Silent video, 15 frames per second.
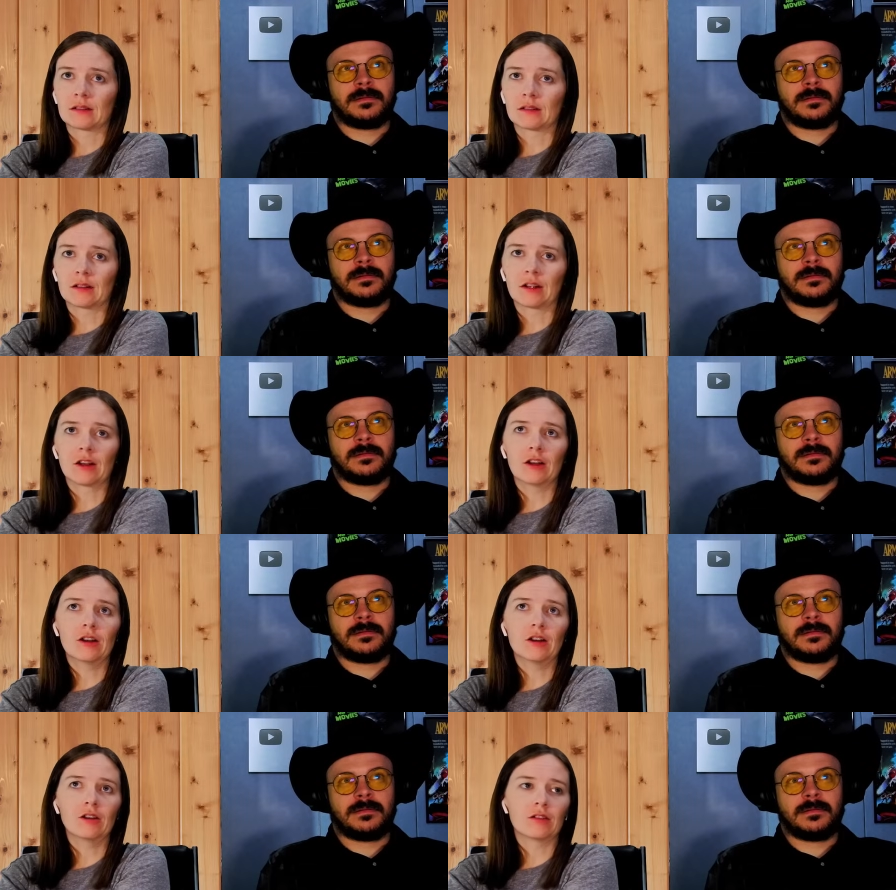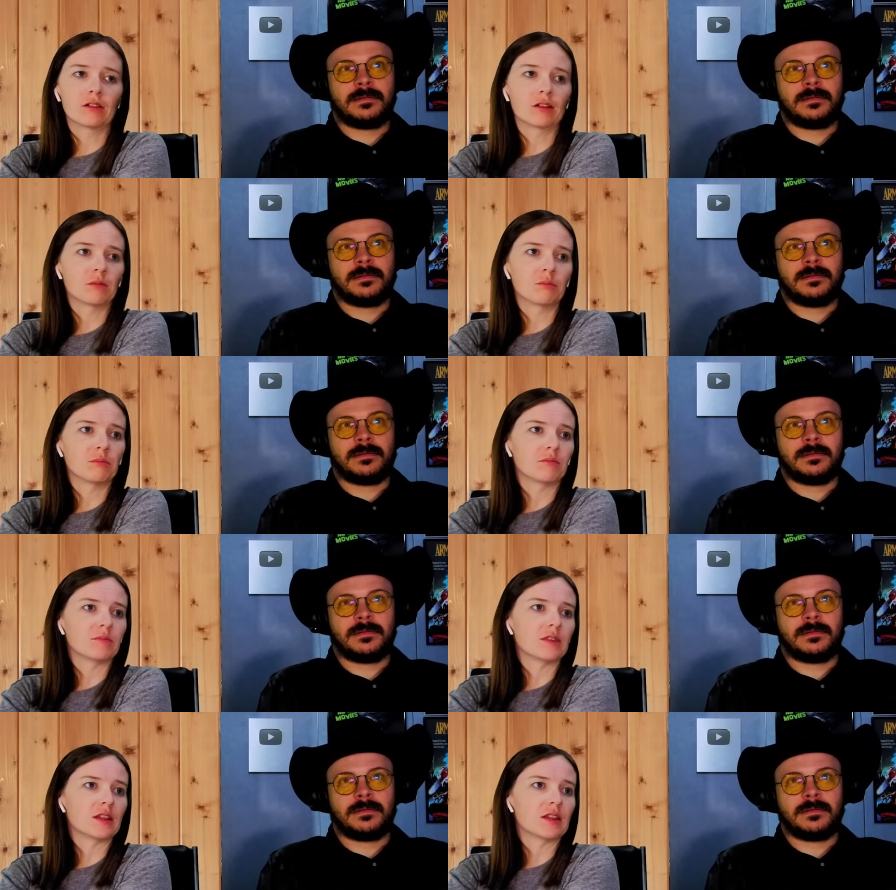Speaker 1: Oh, he
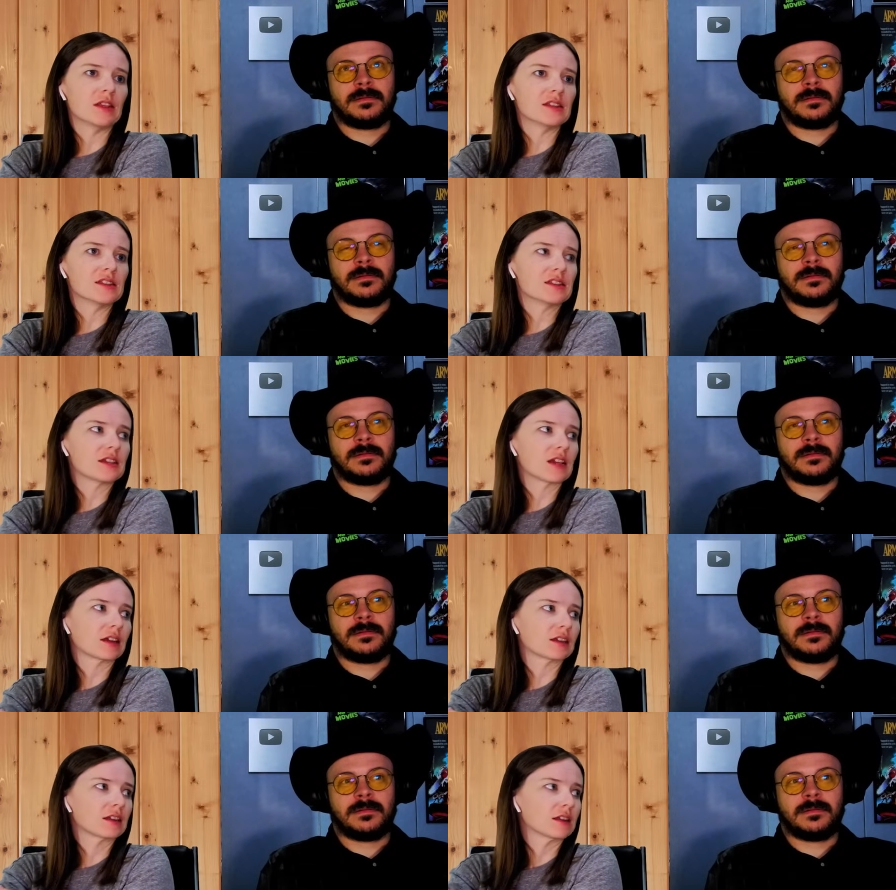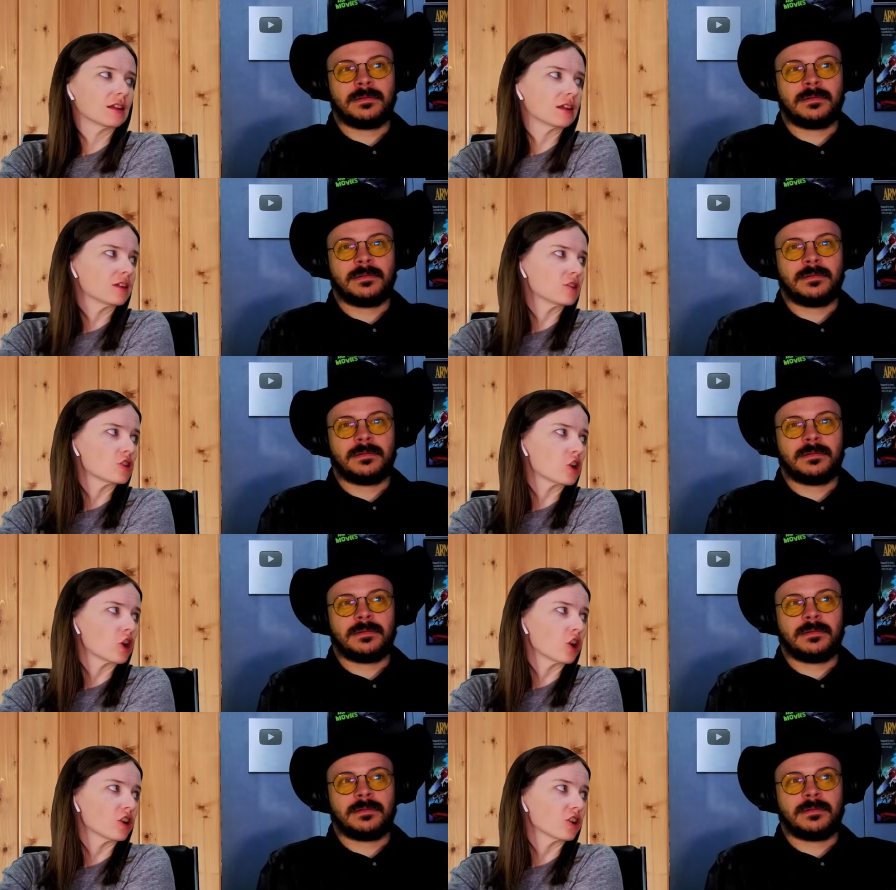he's technically in
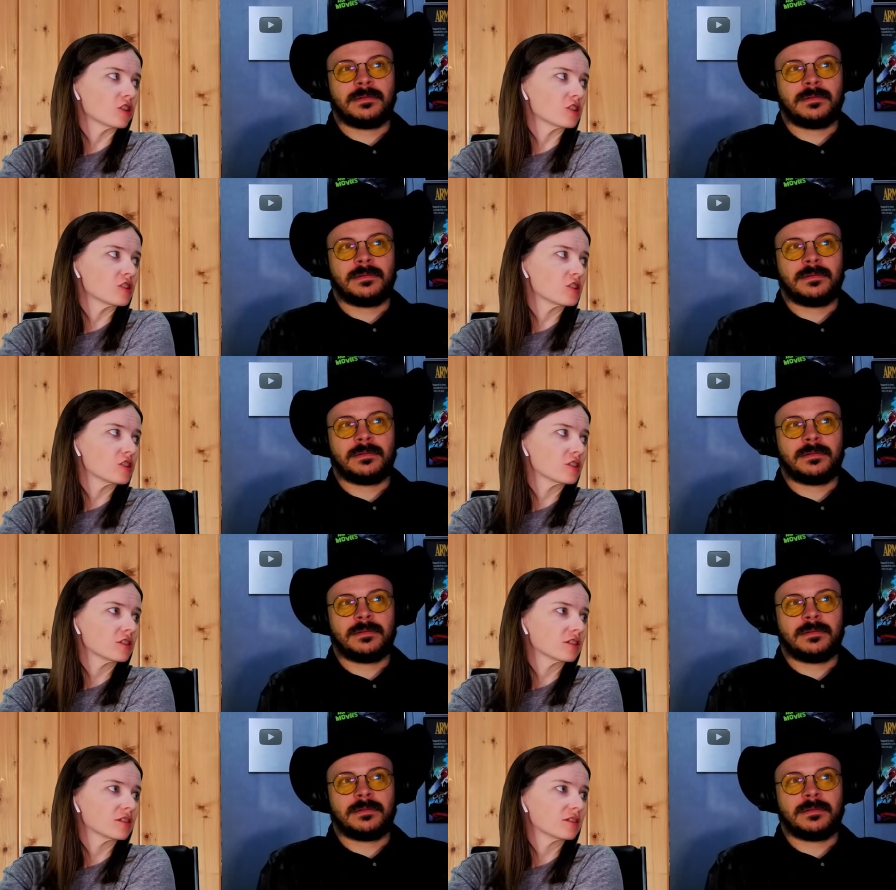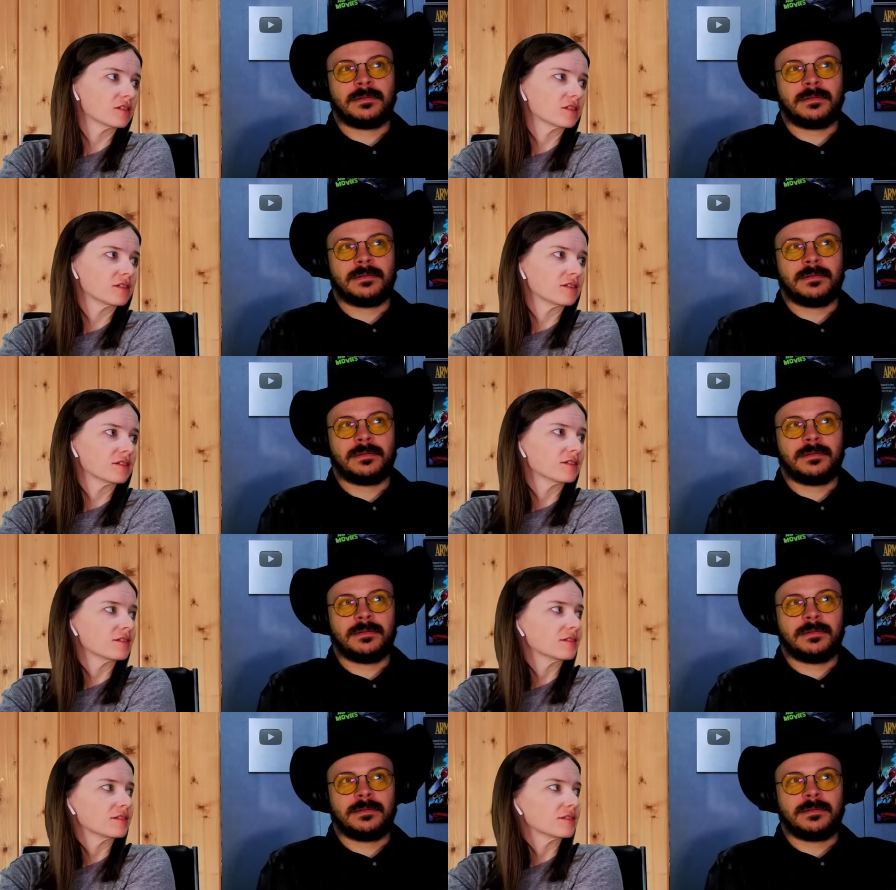charge
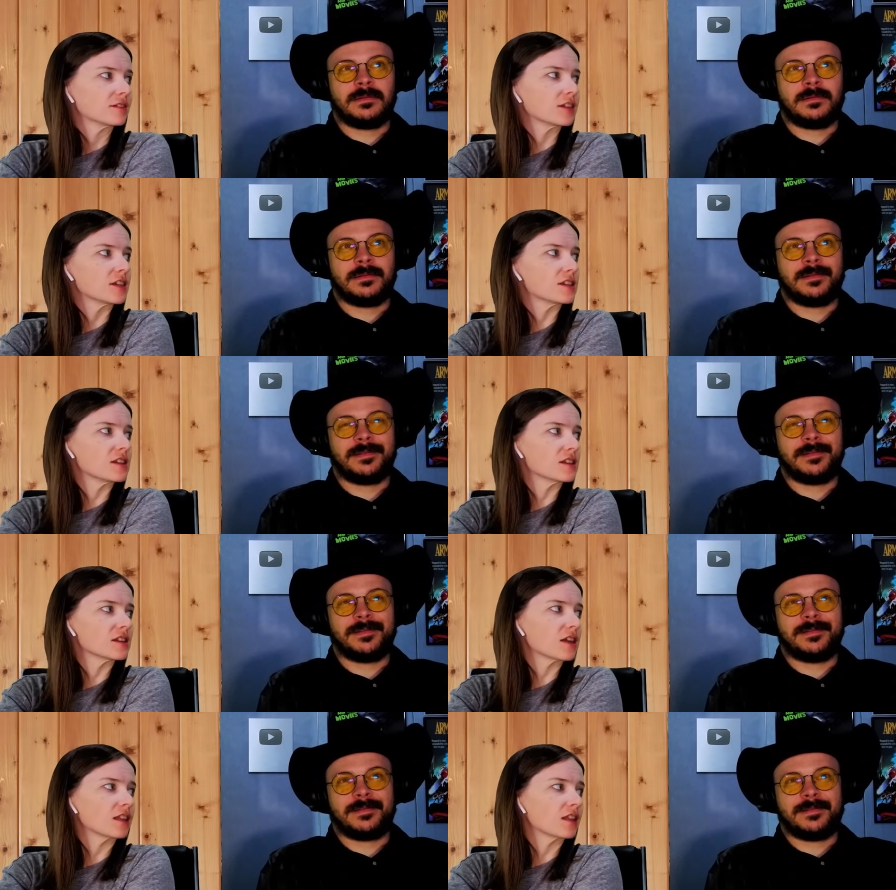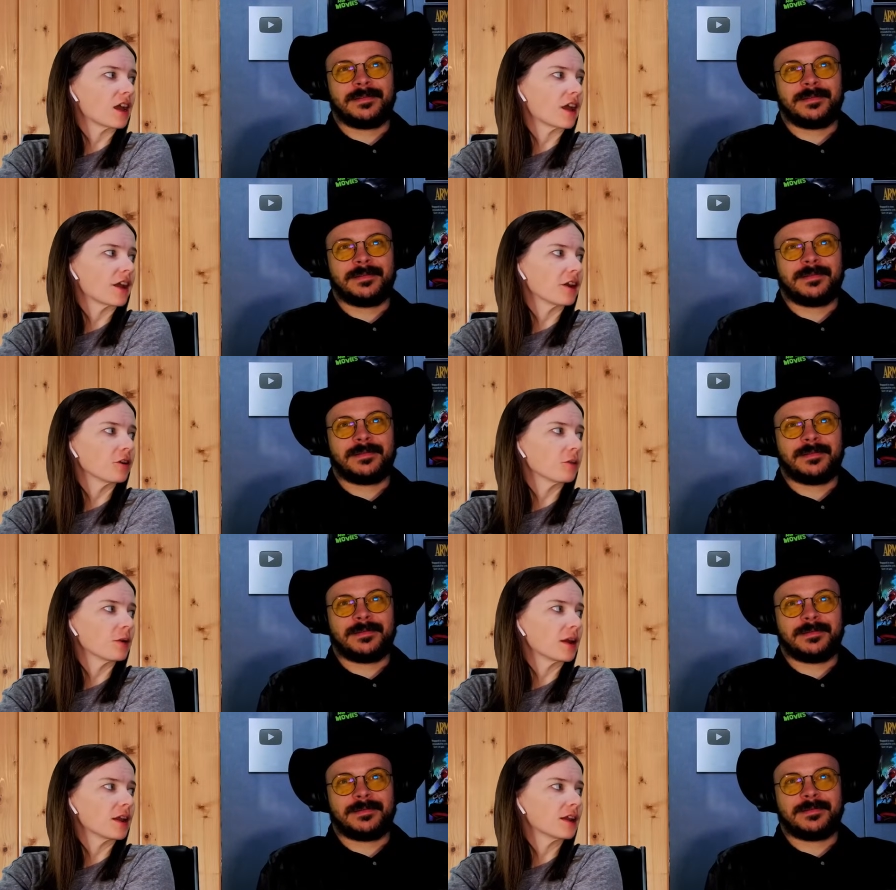because he's got the
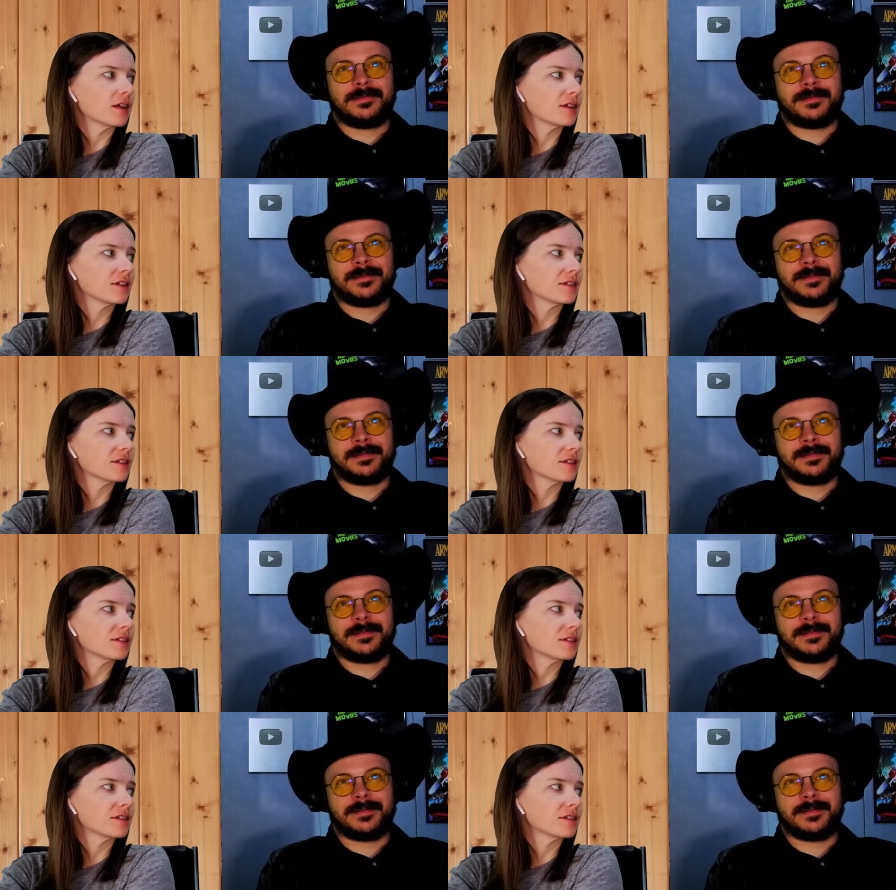higher rank.